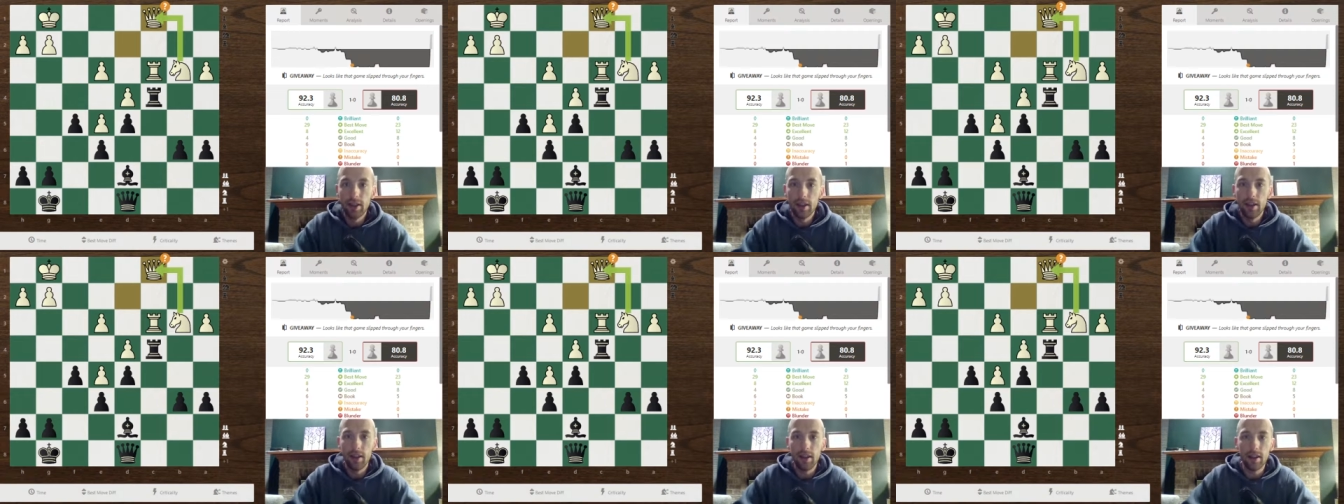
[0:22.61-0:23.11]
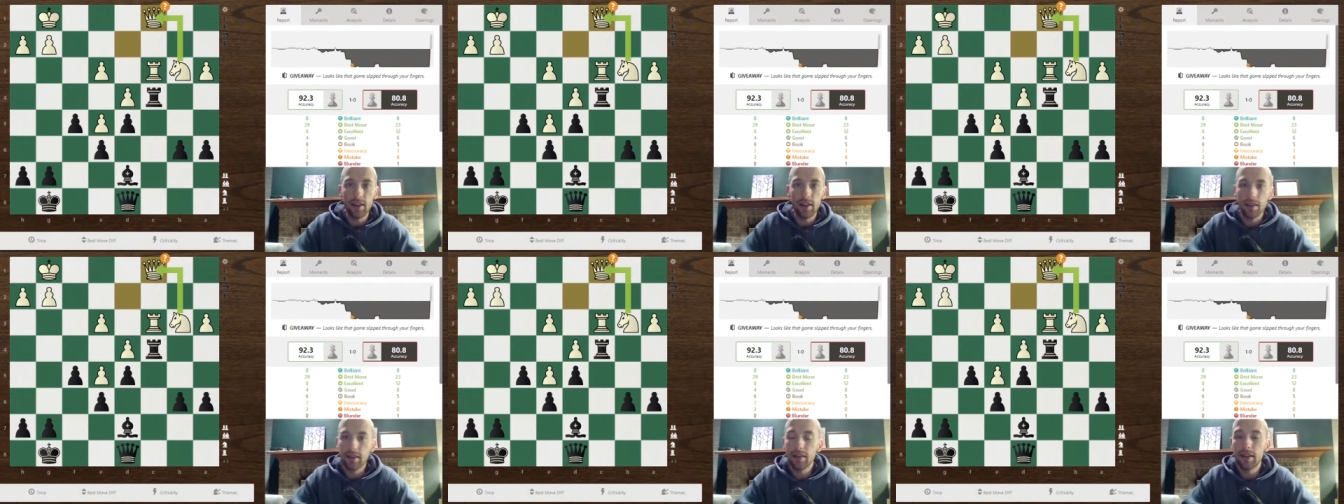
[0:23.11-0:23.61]
Uh,
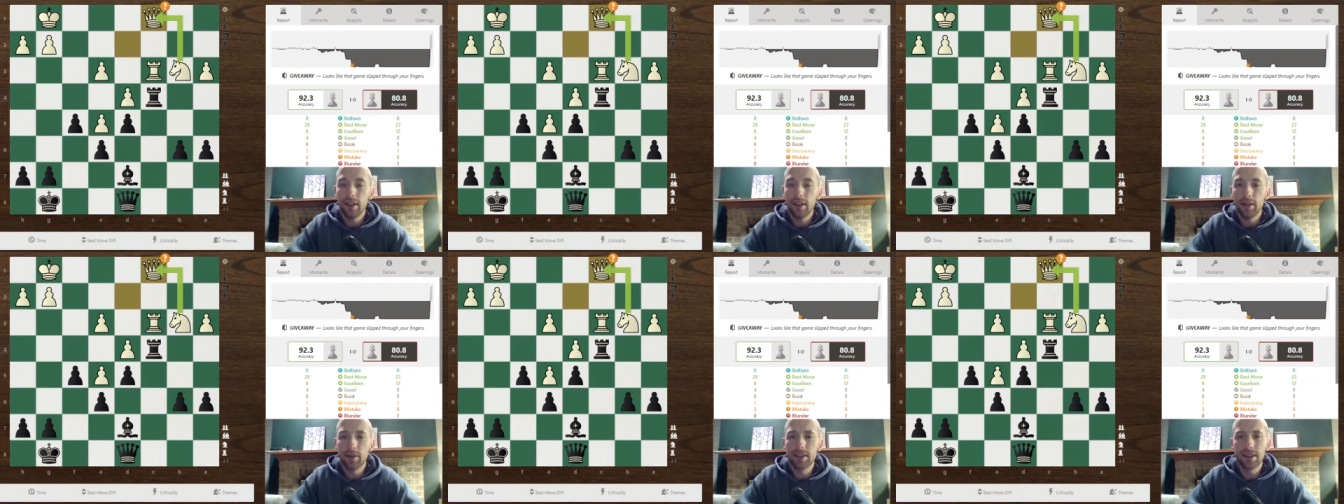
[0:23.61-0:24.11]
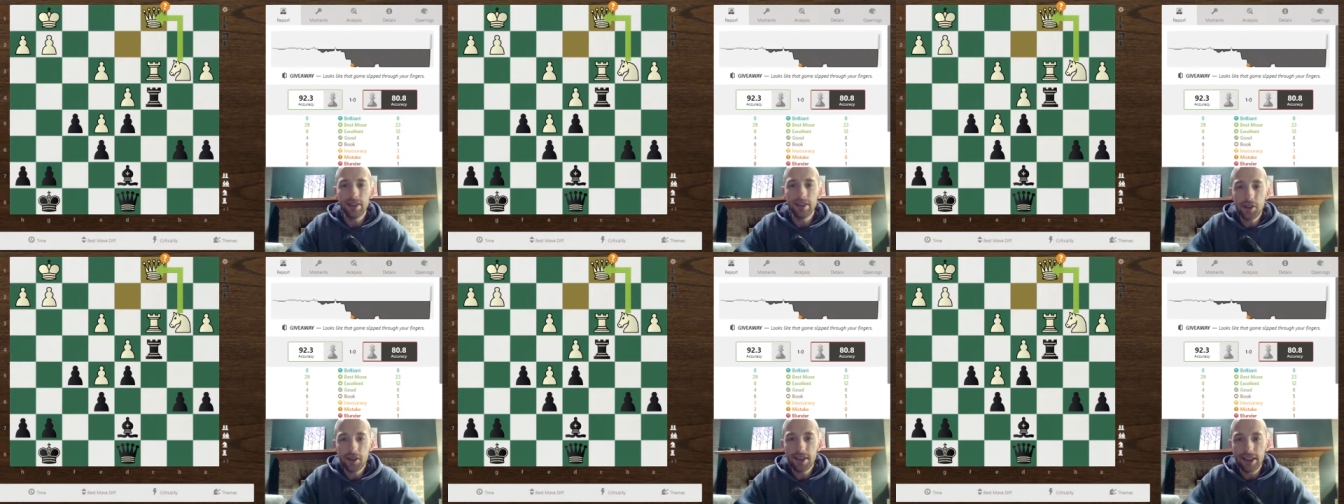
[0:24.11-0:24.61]
it was an
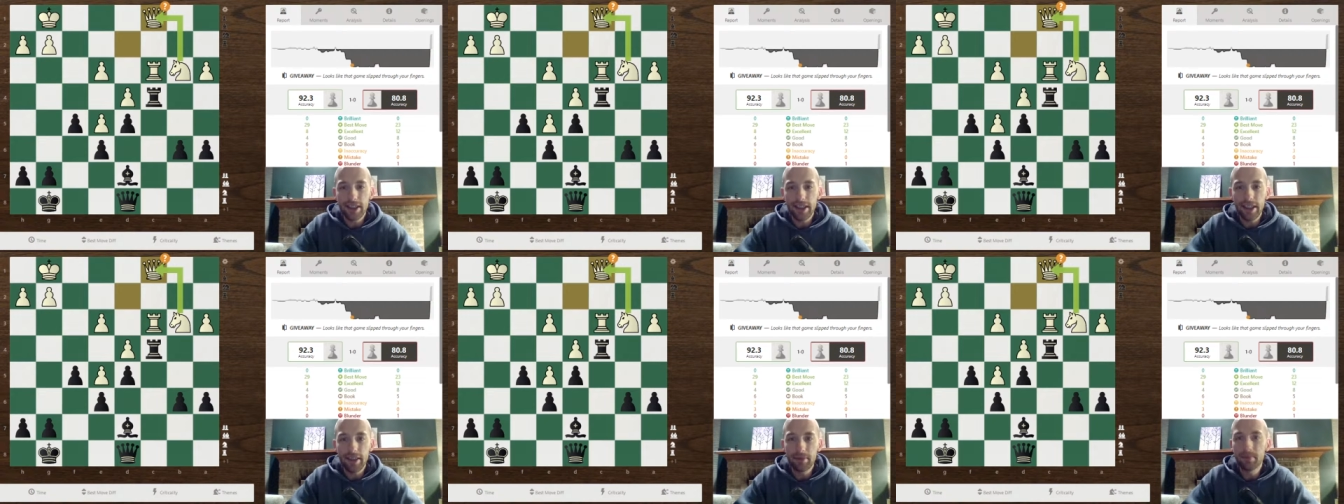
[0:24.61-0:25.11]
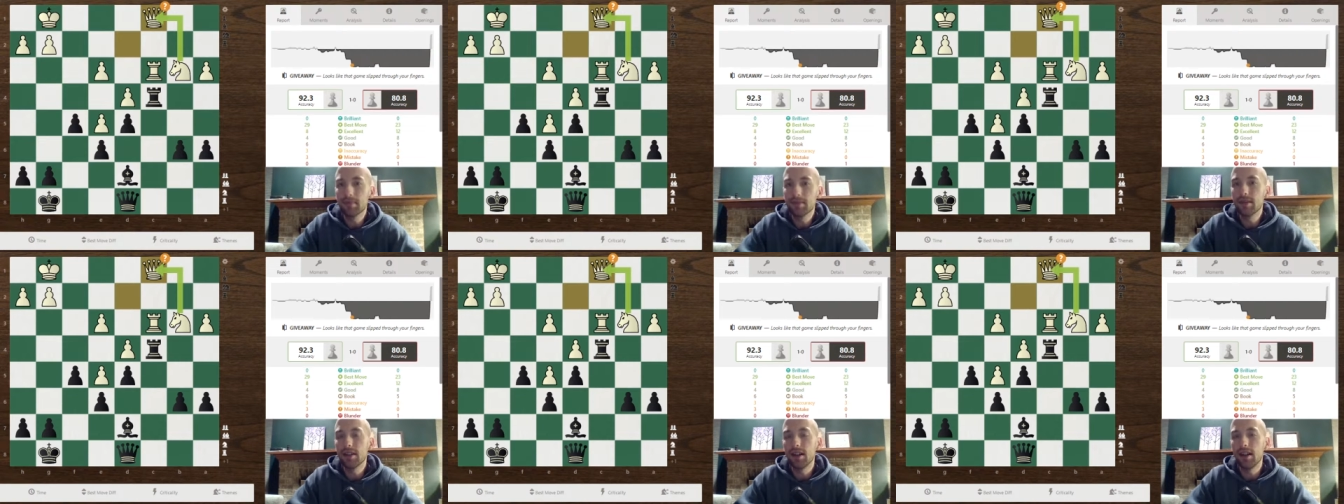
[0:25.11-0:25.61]
interesting game.
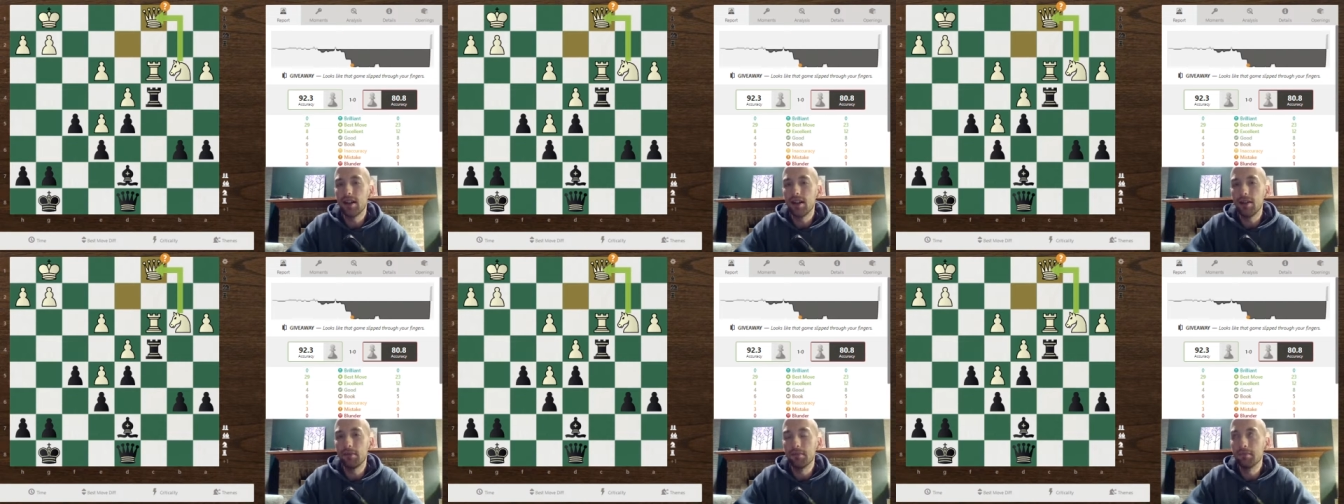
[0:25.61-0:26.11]
Um,